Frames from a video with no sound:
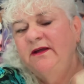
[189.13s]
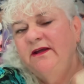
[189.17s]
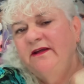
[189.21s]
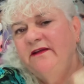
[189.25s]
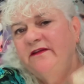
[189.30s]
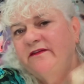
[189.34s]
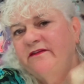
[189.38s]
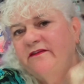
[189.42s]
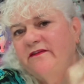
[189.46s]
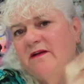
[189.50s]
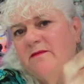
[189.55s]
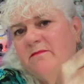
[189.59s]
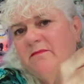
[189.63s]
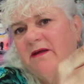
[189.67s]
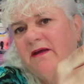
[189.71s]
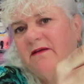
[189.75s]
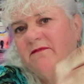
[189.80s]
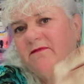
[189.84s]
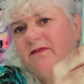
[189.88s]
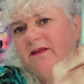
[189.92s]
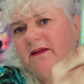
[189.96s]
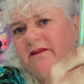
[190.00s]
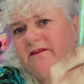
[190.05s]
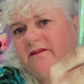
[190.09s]
Some
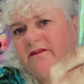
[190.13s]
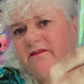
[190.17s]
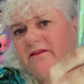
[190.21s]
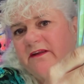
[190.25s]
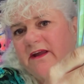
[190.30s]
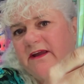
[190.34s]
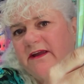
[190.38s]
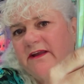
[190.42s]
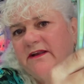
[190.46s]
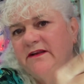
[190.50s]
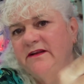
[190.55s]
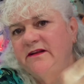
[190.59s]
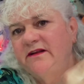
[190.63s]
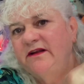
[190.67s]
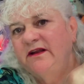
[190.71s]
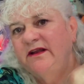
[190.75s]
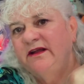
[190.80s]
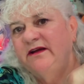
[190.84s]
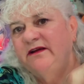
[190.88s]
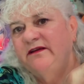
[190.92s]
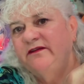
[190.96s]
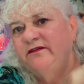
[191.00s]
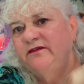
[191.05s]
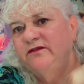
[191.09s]
have that stained
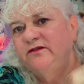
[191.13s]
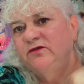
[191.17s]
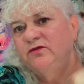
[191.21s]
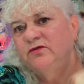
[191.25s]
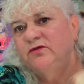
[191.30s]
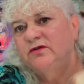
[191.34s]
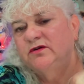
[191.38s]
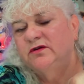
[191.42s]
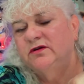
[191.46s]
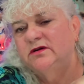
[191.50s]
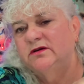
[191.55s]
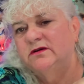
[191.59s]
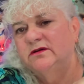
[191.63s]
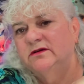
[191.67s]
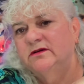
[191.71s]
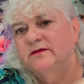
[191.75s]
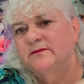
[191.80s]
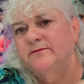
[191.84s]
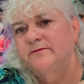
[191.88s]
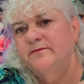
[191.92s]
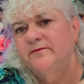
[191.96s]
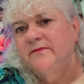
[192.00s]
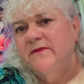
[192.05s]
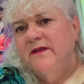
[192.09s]
glass look.
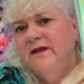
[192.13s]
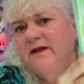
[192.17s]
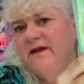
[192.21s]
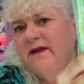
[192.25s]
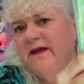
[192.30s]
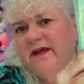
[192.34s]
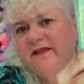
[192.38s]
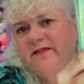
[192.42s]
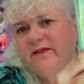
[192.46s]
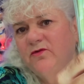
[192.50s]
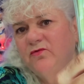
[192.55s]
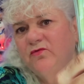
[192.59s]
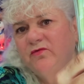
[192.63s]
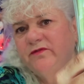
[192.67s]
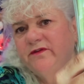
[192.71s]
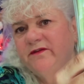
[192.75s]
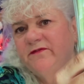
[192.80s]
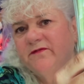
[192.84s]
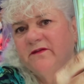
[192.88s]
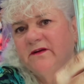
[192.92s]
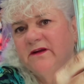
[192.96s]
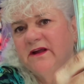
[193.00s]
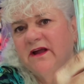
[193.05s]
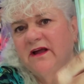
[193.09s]
And they're all
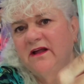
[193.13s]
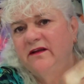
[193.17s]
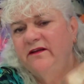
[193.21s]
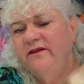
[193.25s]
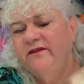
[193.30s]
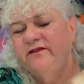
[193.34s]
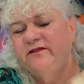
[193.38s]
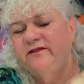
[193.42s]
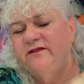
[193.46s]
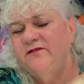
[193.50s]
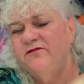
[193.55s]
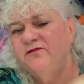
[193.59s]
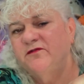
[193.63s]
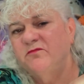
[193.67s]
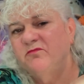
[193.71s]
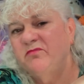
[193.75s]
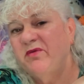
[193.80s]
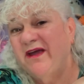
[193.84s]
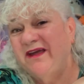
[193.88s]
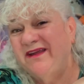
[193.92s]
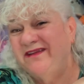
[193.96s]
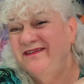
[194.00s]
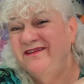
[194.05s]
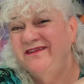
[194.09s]
different colours, different
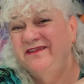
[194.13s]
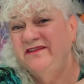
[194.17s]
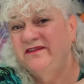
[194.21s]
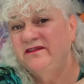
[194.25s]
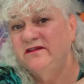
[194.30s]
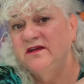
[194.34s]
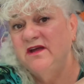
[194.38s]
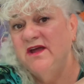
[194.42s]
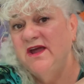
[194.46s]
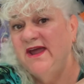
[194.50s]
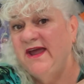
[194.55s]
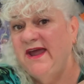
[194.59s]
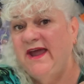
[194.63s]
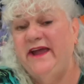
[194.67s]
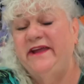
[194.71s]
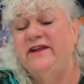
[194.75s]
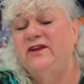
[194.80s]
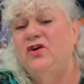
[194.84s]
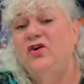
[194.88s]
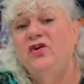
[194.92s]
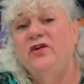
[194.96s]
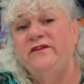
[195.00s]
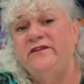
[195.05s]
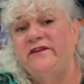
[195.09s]
patterns. And
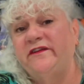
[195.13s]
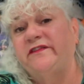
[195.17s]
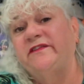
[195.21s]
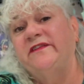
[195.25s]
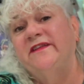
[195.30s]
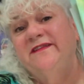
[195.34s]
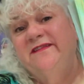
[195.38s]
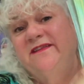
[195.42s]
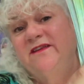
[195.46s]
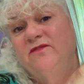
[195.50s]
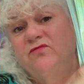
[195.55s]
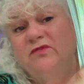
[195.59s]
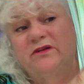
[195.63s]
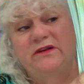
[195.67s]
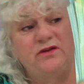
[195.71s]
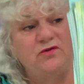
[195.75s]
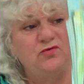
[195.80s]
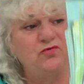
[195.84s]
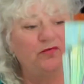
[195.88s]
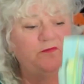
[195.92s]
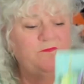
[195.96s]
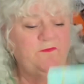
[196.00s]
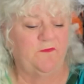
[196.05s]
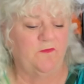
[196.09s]
I just think they're really
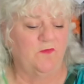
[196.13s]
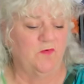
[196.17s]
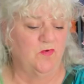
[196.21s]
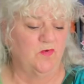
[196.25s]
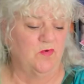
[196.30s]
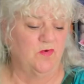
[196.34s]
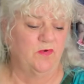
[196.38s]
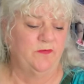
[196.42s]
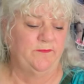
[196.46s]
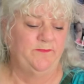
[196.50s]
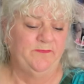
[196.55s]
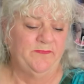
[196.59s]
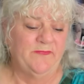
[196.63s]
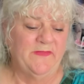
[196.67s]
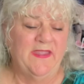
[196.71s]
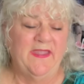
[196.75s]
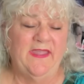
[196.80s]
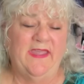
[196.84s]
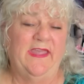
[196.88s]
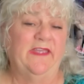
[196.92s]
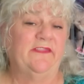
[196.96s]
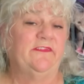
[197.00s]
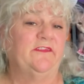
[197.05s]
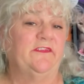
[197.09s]
good for,
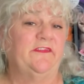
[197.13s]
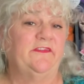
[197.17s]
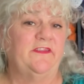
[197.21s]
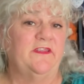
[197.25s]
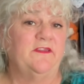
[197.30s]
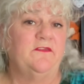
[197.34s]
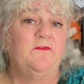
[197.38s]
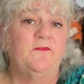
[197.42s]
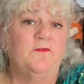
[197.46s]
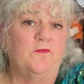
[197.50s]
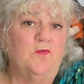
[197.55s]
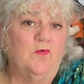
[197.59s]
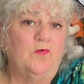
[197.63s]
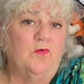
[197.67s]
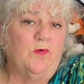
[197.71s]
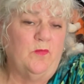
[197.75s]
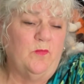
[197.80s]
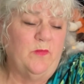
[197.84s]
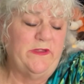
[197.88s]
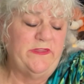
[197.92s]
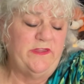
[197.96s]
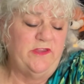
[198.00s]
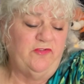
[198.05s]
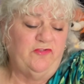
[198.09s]
as I said, for
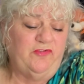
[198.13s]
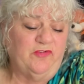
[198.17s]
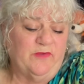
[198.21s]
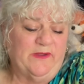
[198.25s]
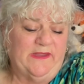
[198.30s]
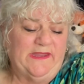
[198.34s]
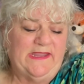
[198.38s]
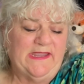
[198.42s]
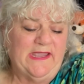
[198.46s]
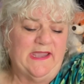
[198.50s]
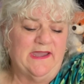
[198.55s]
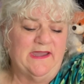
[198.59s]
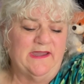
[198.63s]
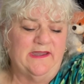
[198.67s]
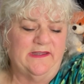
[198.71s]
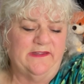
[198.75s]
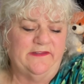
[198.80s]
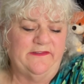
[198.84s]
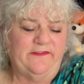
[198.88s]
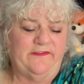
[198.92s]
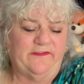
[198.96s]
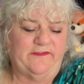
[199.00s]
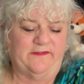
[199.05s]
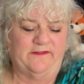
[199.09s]
when you're doing
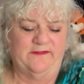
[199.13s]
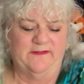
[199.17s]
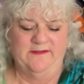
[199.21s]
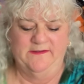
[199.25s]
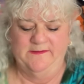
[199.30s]
cards.